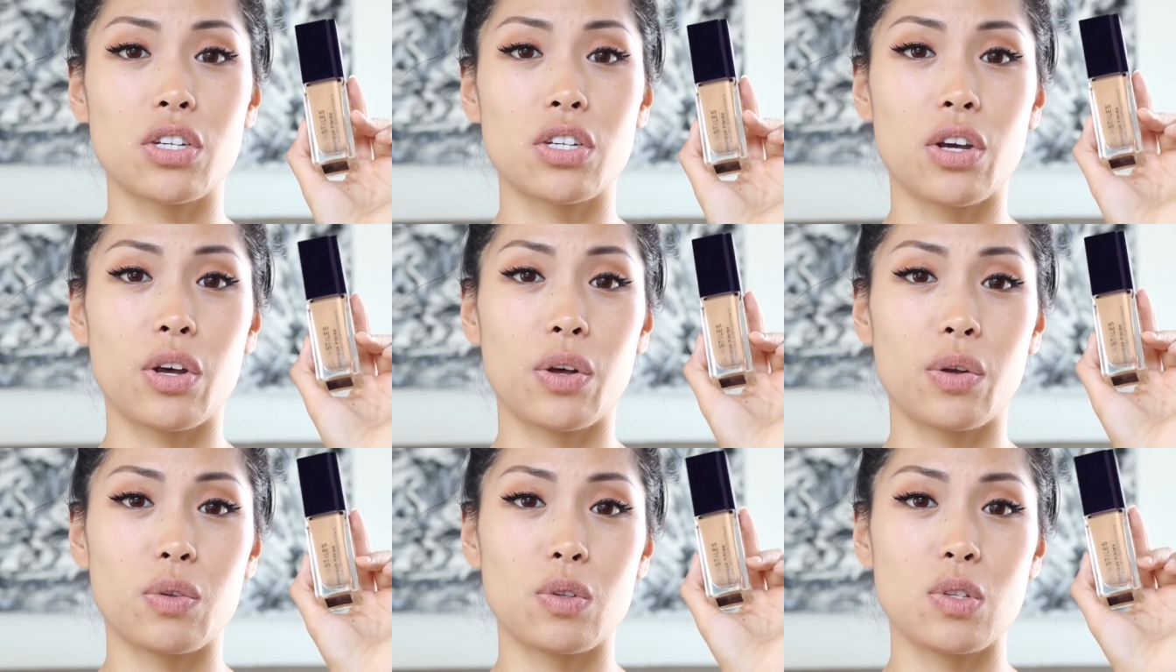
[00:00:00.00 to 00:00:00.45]

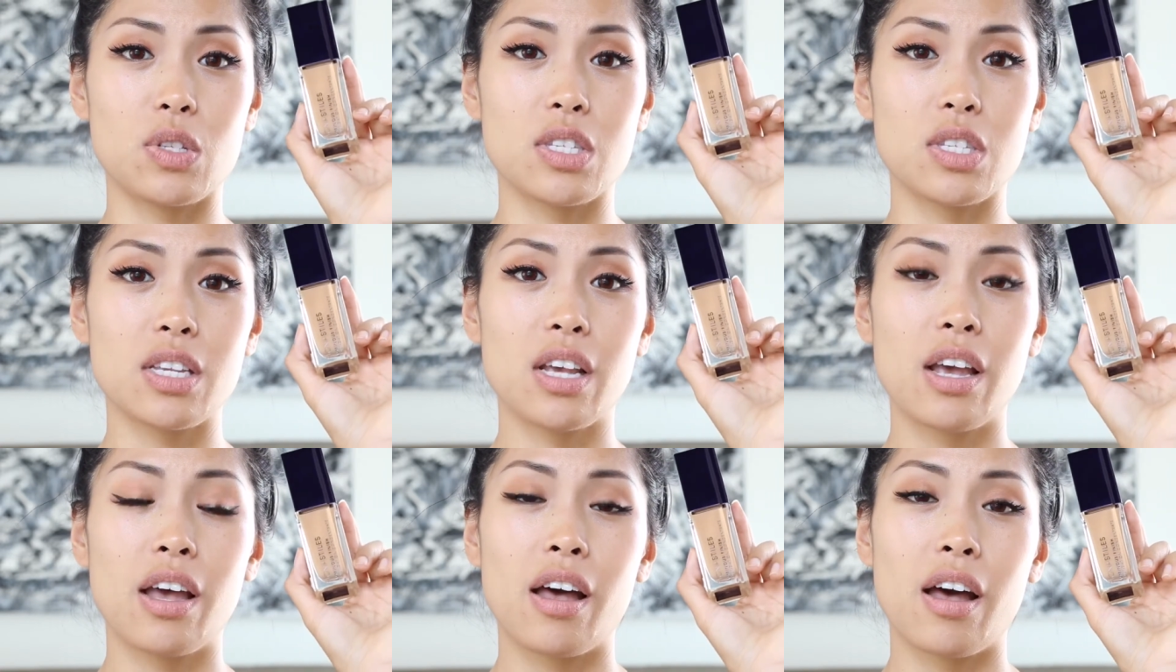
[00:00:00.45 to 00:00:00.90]

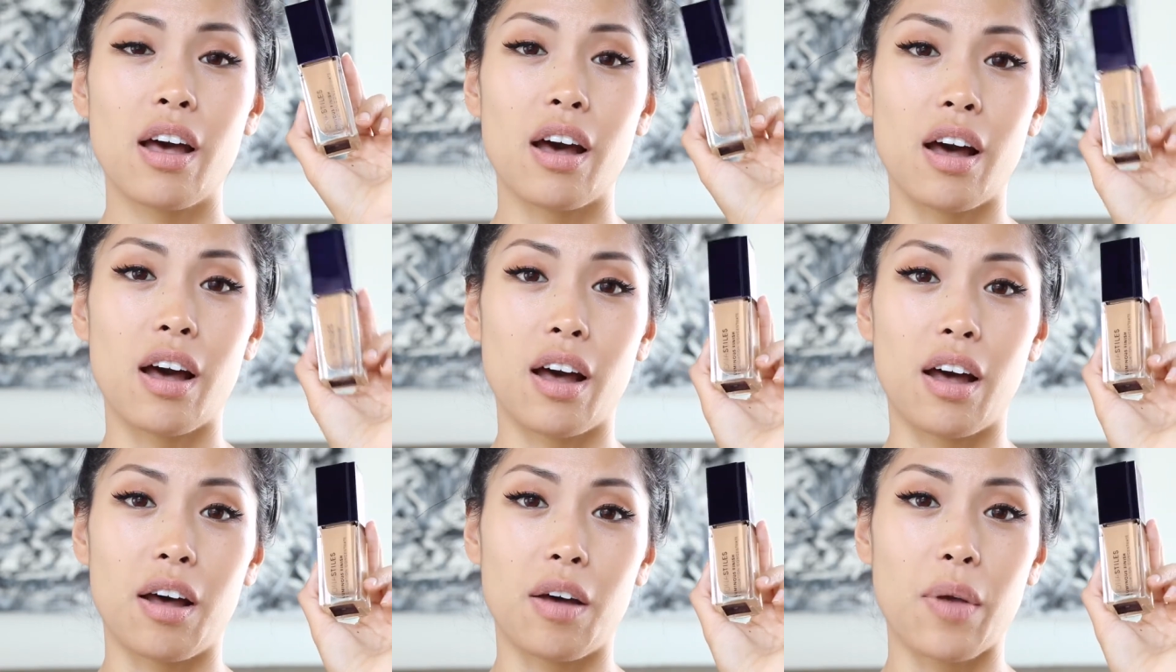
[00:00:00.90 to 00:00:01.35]
tones
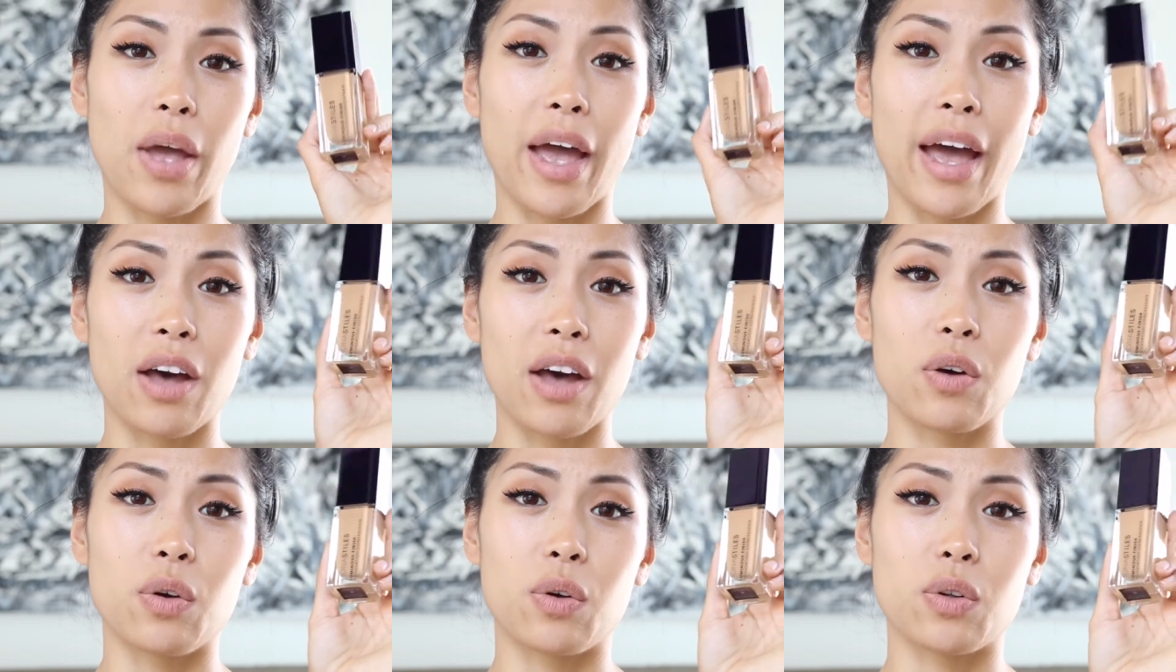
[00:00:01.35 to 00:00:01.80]
uh,
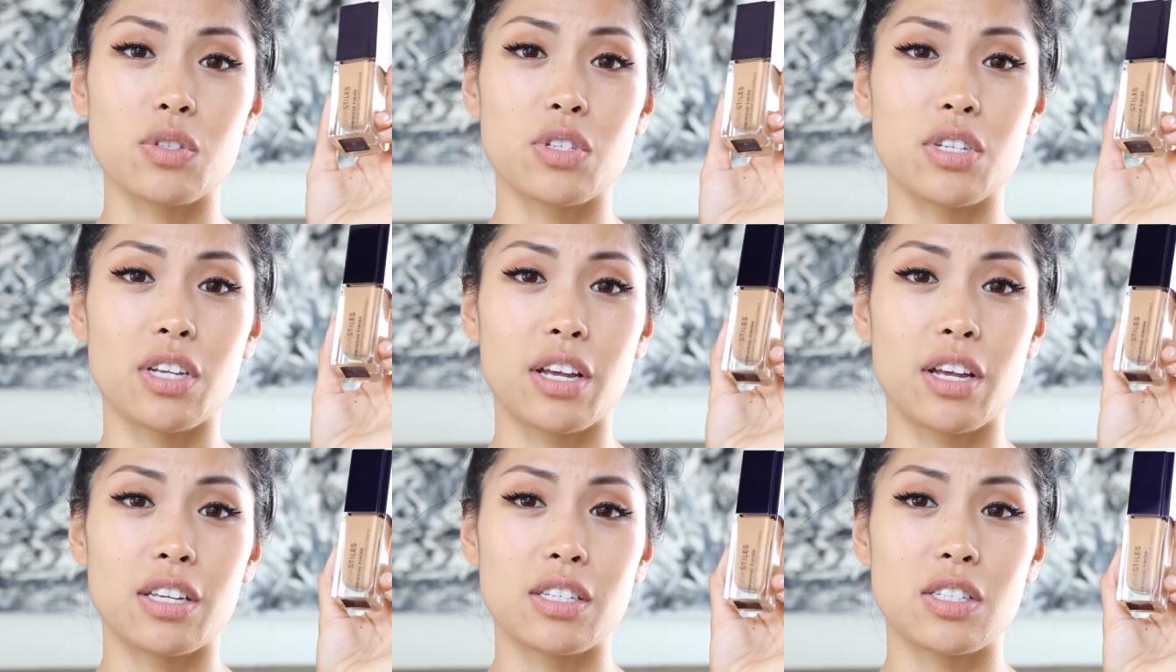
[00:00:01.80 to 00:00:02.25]
at
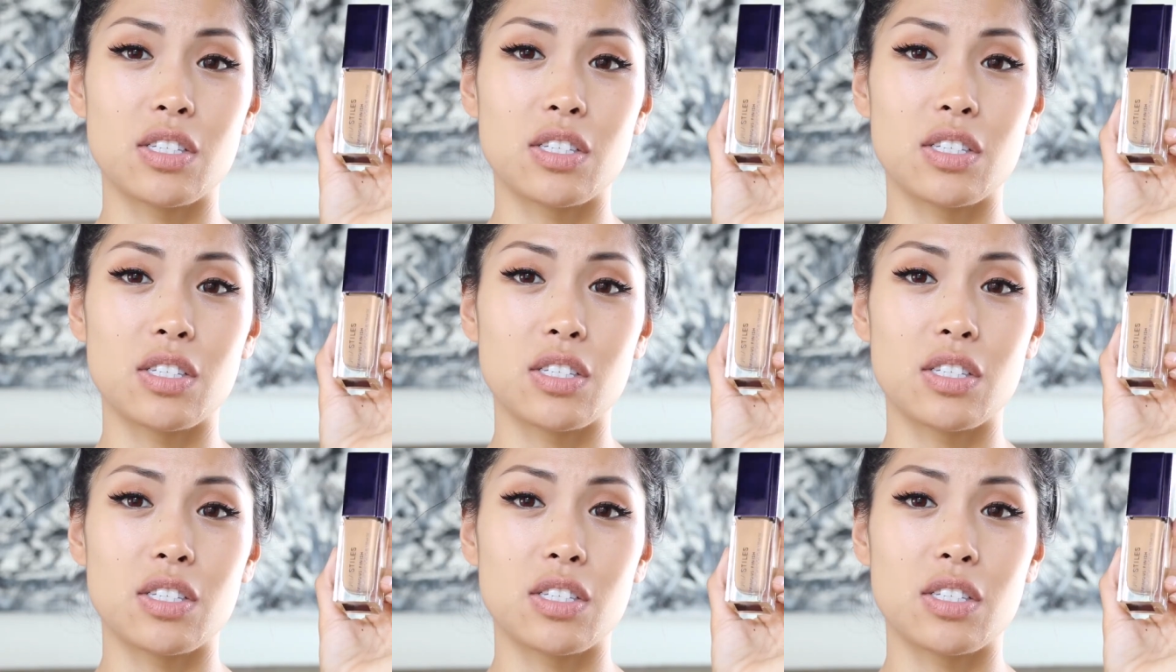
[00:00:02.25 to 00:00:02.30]
Ulta.